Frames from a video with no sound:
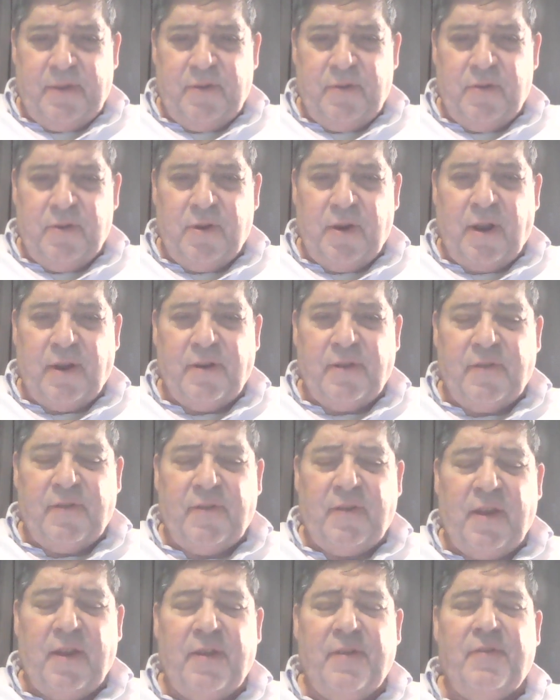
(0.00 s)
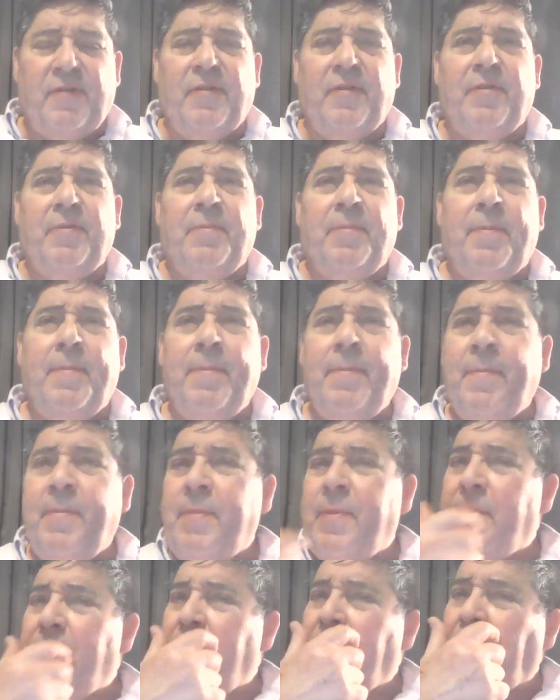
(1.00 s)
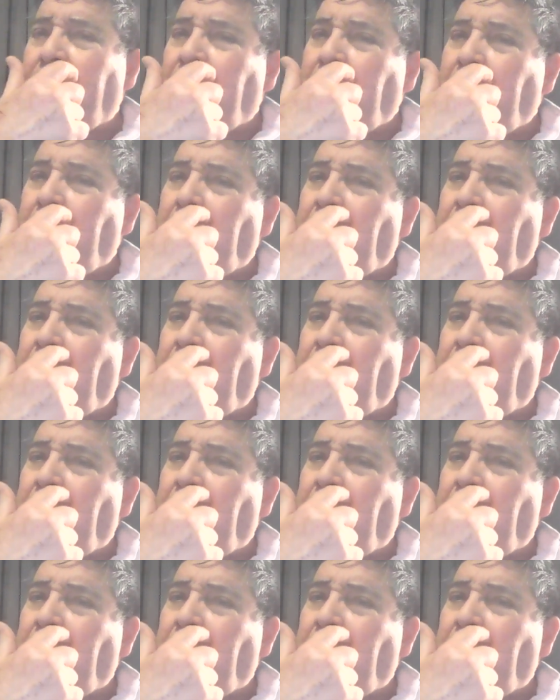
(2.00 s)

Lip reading: United States. And the